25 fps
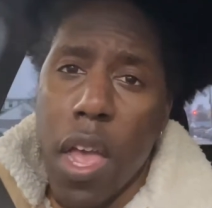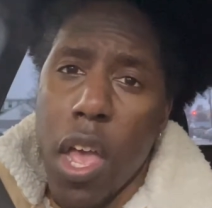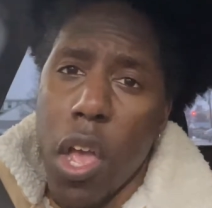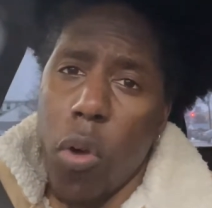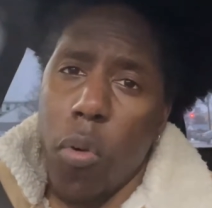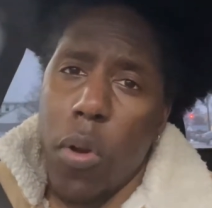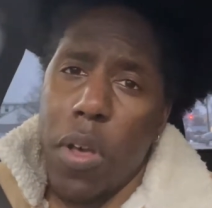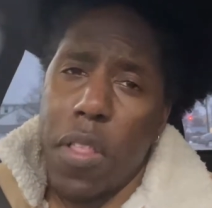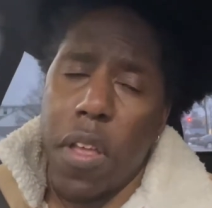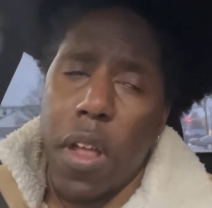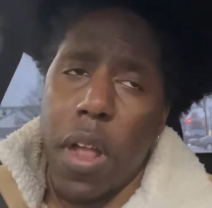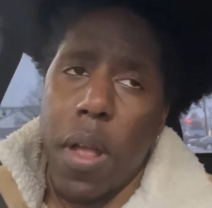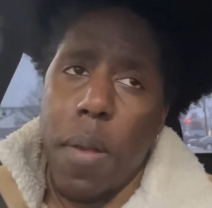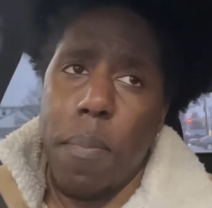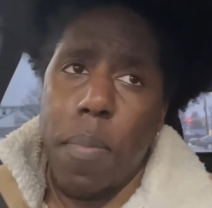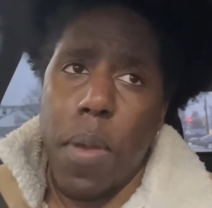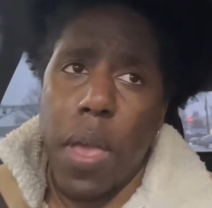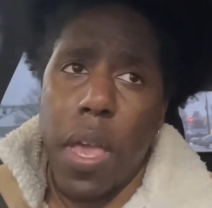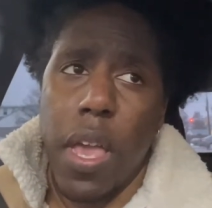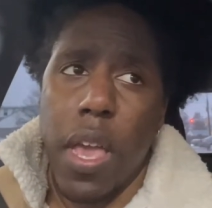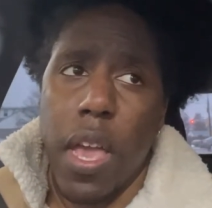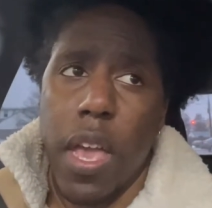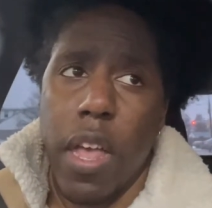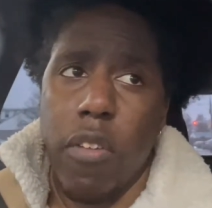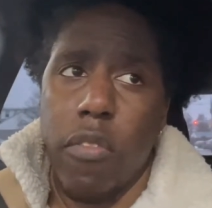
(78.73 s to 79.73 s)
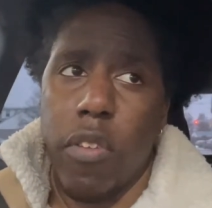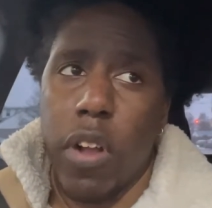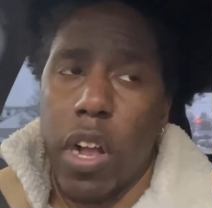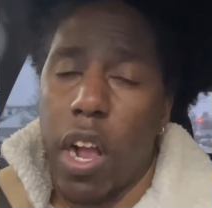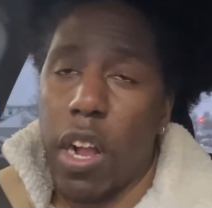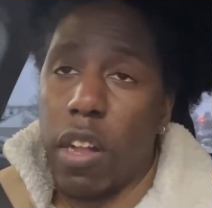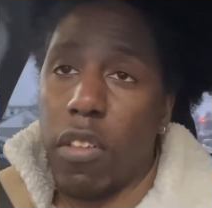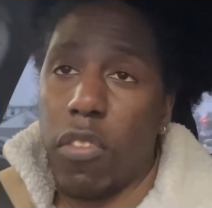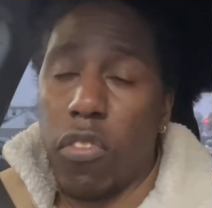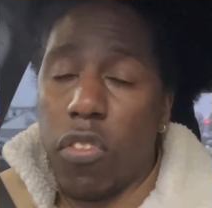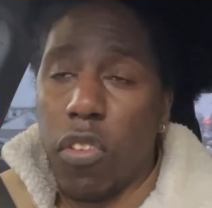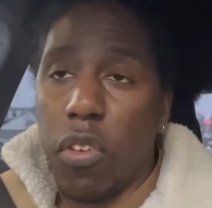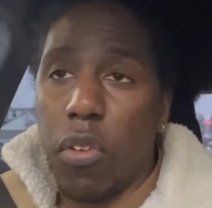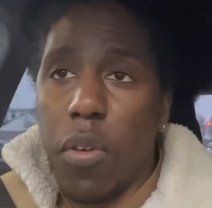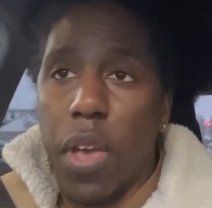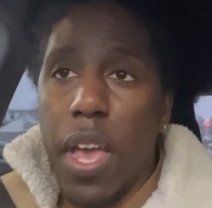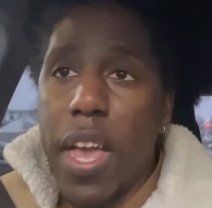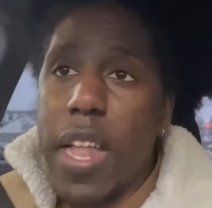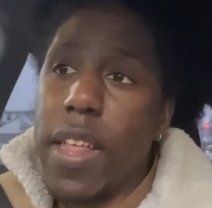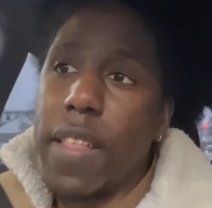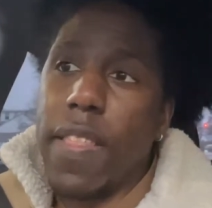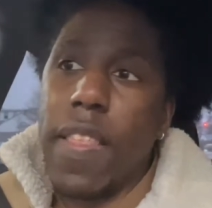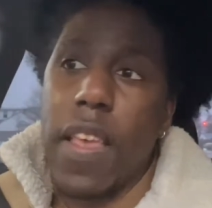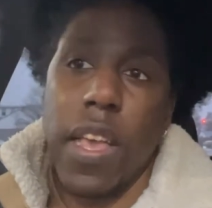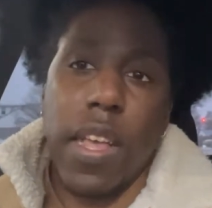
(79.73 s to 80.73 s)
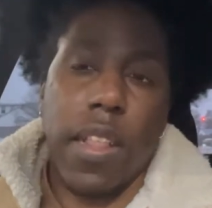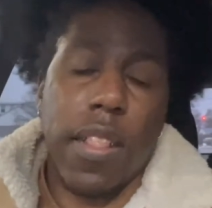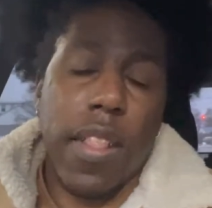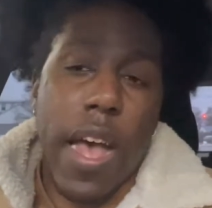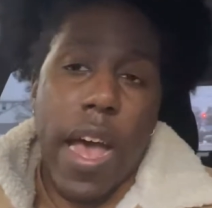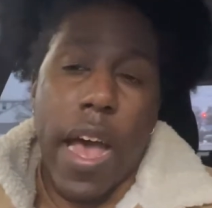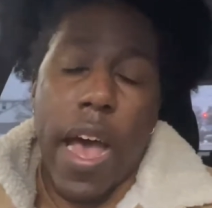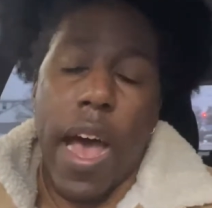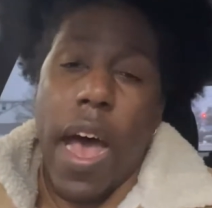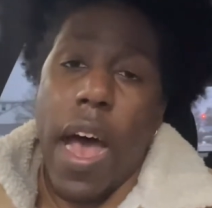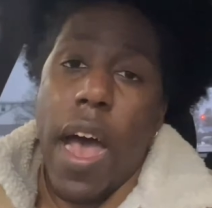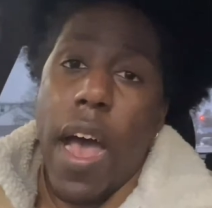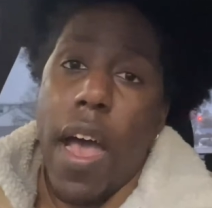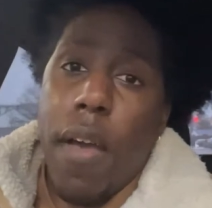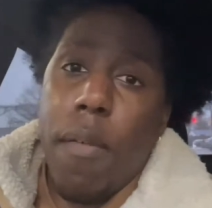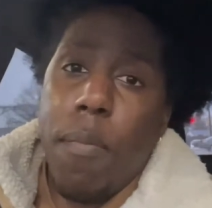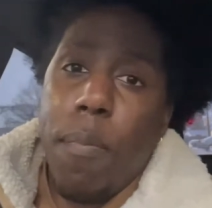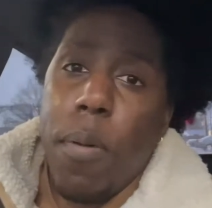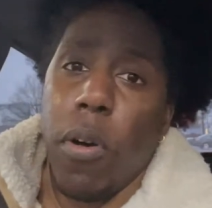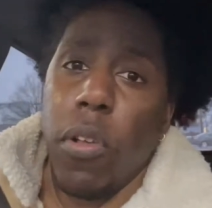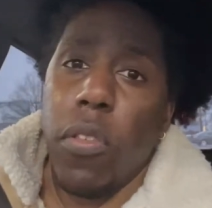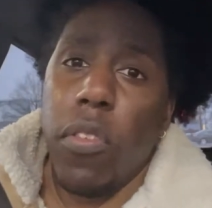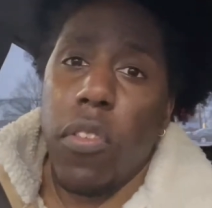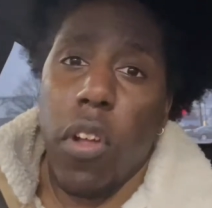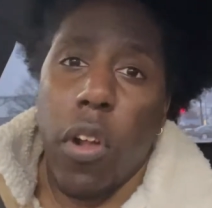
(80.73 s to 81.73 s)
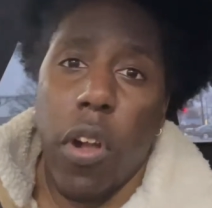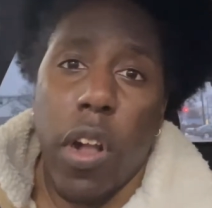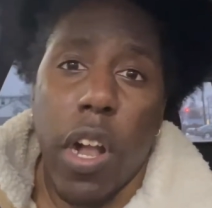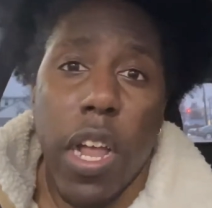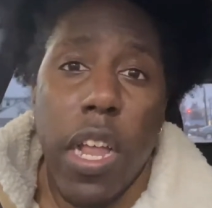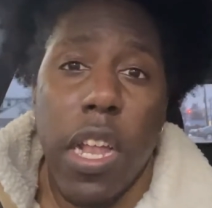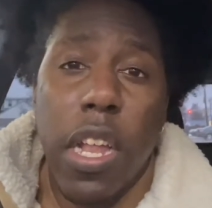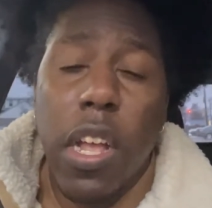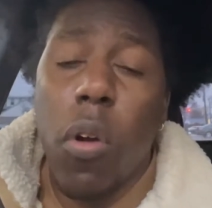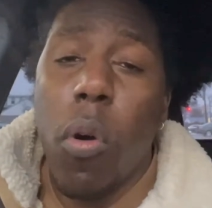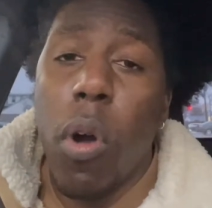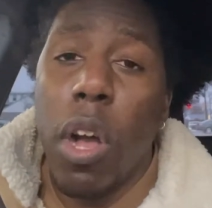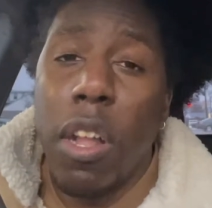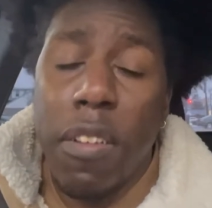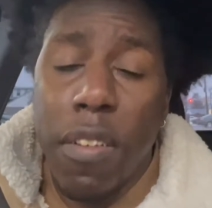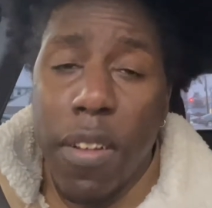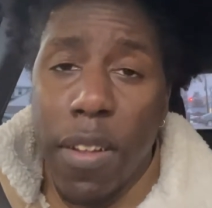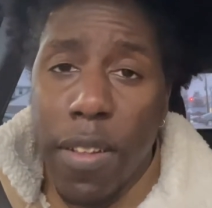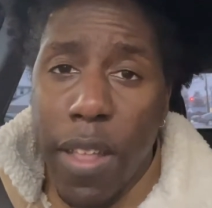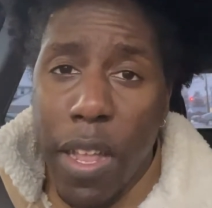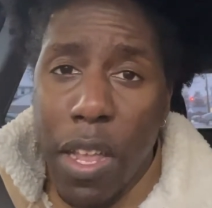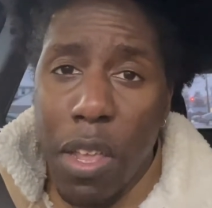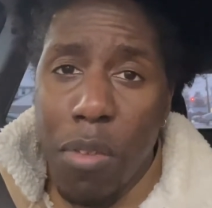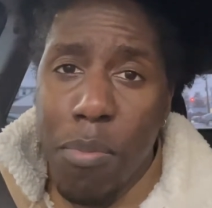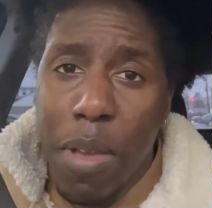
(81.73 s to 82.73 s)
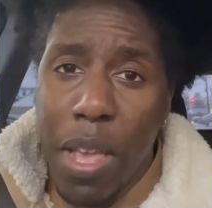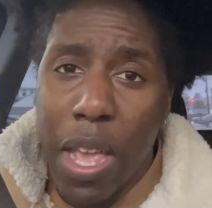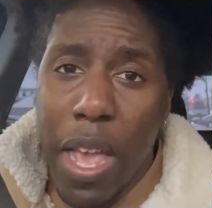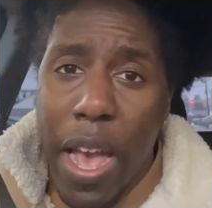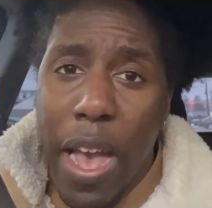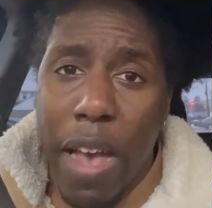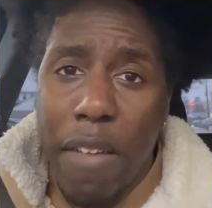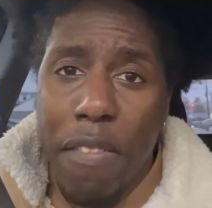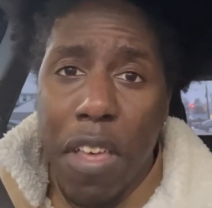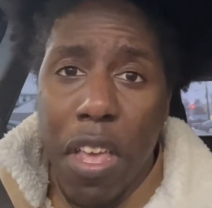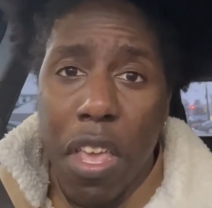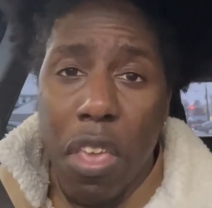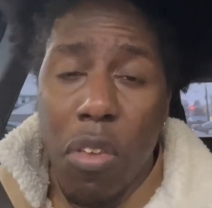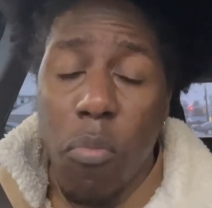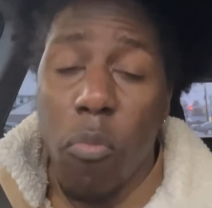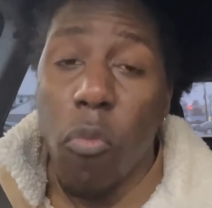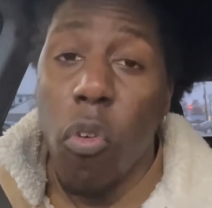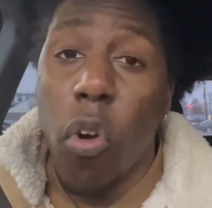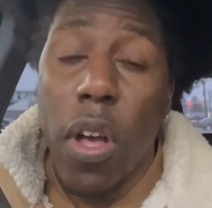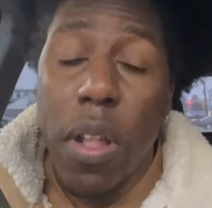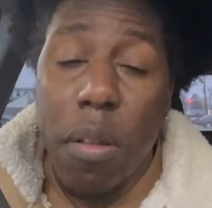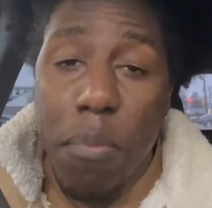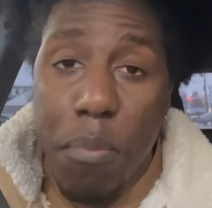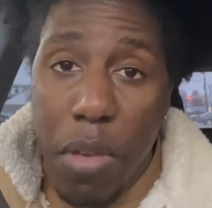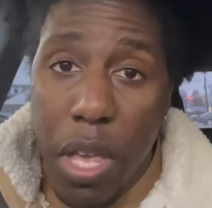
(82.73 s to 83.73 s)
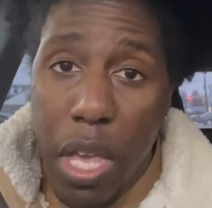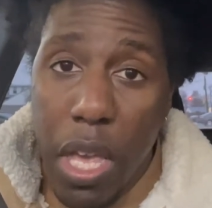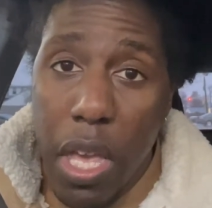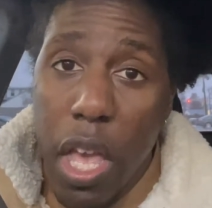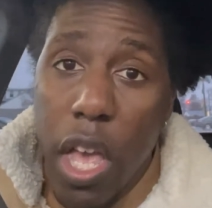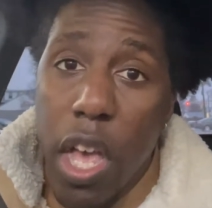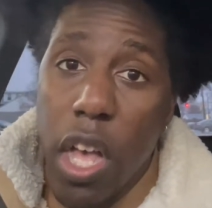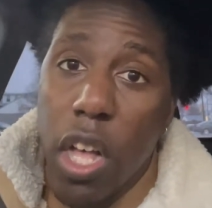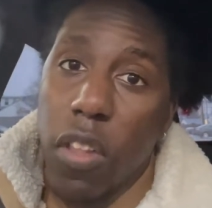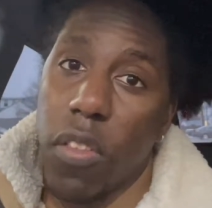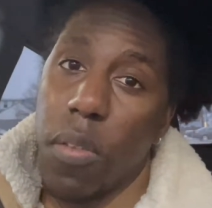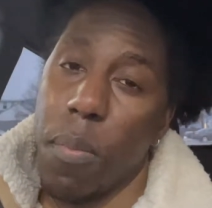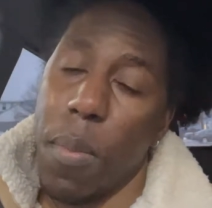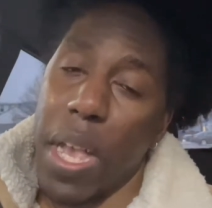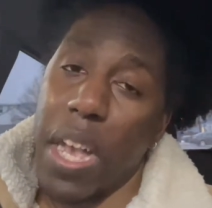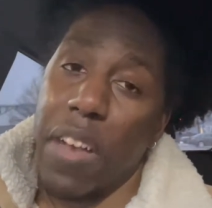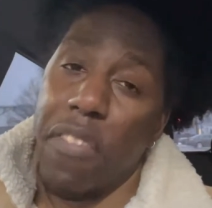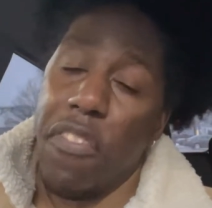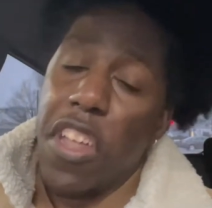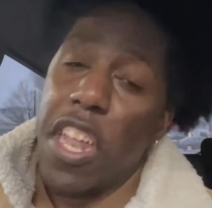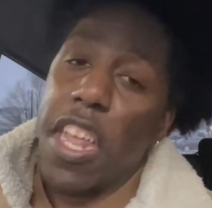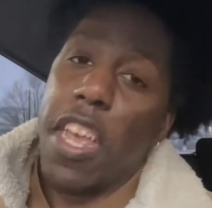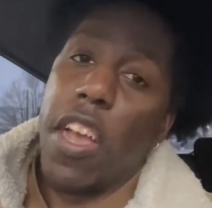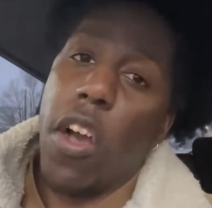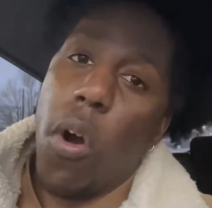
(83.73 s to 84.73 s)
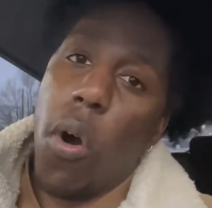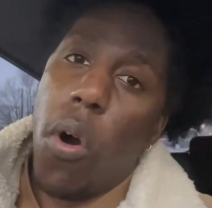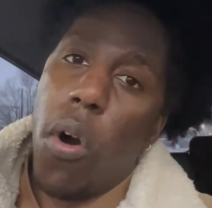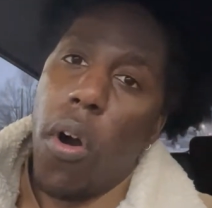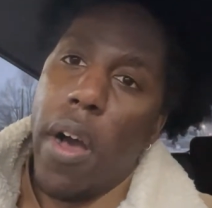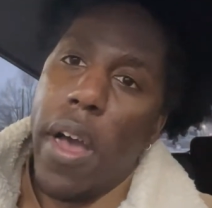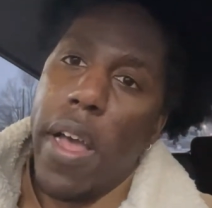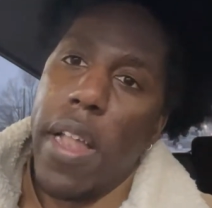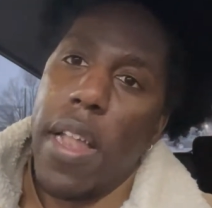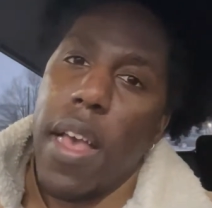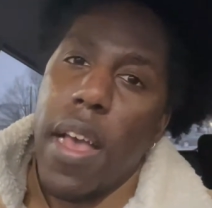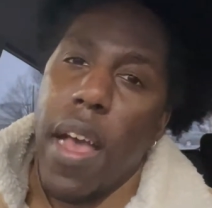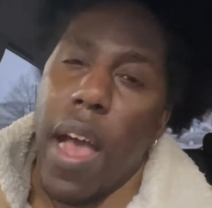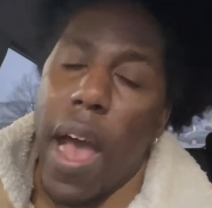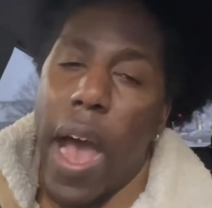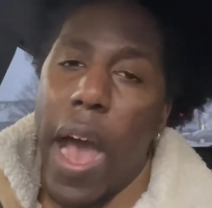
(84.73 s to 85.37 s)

whether it be in regards to anything that I've posted or any questions that you may have that you want me to make a video on.